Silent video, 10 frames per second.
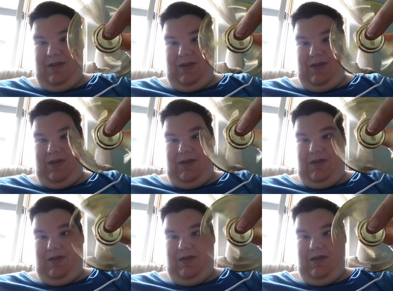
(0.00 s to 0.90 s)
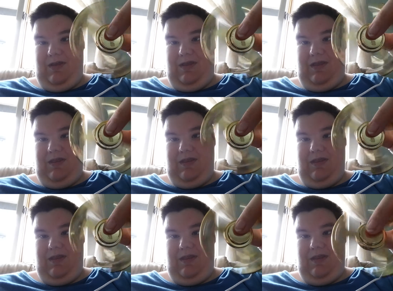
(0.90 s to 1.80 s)

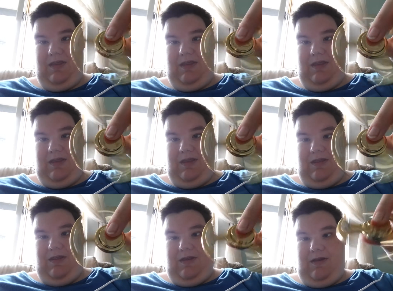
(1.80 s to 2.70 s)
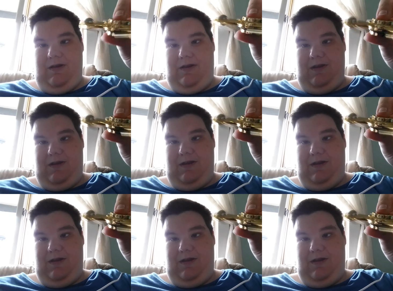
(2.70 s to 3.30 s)
Nothing is said.